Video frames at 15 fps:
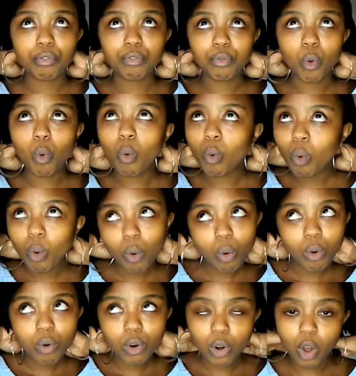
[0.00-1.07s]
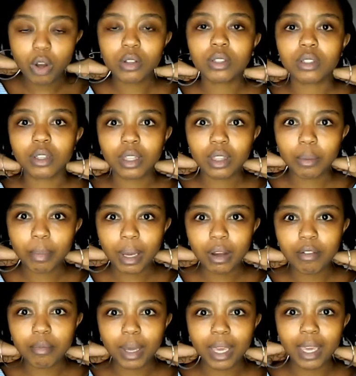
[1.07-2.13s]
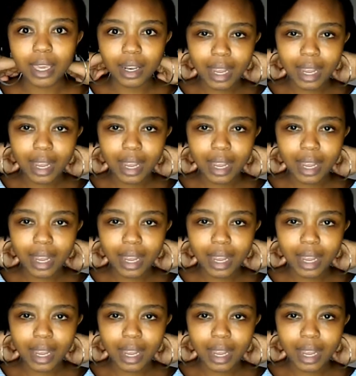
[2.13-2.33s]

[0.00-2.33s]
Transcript: 4 locks at the back of my head,